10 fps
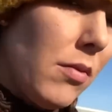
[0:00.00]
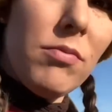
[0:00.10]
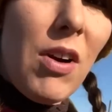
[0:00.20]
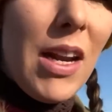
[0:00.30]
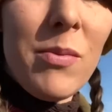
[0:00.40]

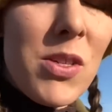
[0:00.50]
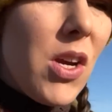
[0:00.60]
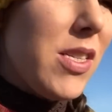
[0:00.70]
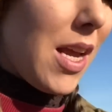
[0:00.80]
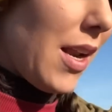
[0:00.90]
Random
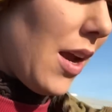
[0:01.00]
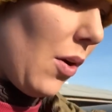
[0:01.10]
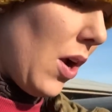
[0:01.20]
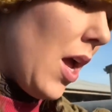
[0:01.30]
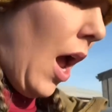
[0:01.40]
choice, I
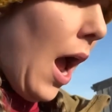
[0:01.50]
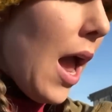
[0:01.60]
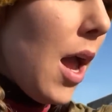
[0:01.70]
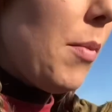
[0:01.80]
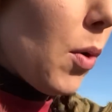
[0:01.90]
know.
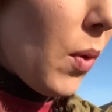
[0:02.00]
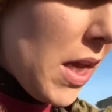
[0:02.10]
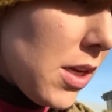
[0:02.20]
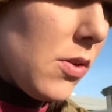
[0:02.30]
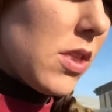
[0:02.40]

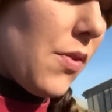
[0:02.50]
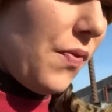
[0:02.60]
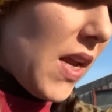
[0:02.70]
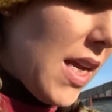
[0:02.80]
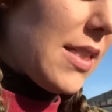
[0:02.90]
We used to
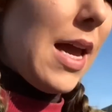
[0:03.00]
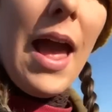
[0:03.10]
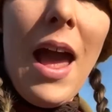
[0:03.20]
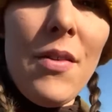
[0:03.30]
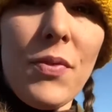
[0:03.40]
feed
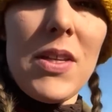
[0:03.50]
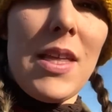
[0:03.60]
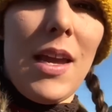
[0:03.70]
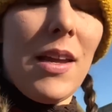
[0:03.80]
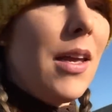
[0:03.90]

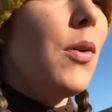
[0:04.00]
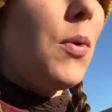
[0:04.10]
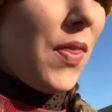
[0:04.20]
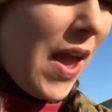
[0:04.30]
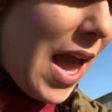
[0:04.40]
everything
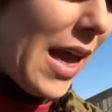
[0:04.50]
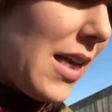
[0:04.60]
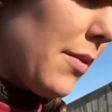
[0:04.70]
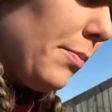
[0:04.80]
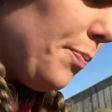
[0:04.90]
with hay,
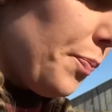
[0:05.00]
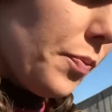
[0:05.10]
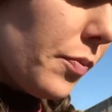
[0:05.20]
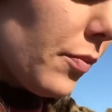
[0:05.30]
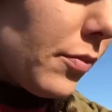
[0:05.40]

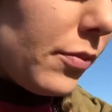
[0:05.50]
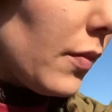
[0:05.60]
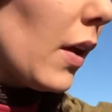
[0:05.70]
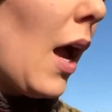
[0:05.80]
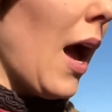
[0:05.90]

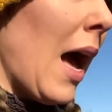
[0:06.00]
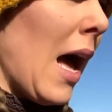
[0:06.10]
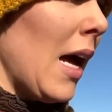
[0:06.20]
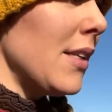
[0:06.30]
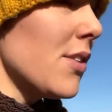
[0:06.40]

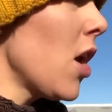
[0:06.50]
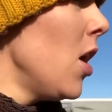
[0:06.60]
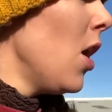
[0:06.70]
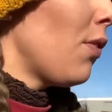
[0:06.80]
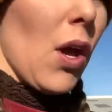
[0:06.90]
and
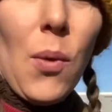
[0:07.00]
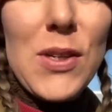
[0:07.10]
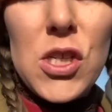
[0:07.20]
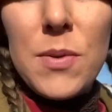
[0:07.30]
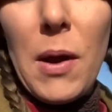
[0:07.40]
they
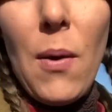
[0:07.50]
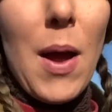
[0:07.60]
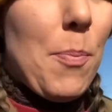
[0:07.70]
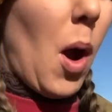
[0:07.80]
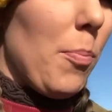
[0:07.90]
always used to be
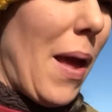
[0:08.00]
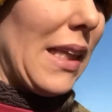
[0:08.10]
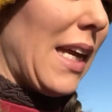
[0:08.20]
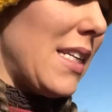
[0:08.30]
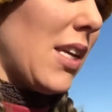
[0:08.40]
quite
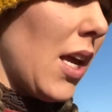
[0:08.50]
pot-bellied.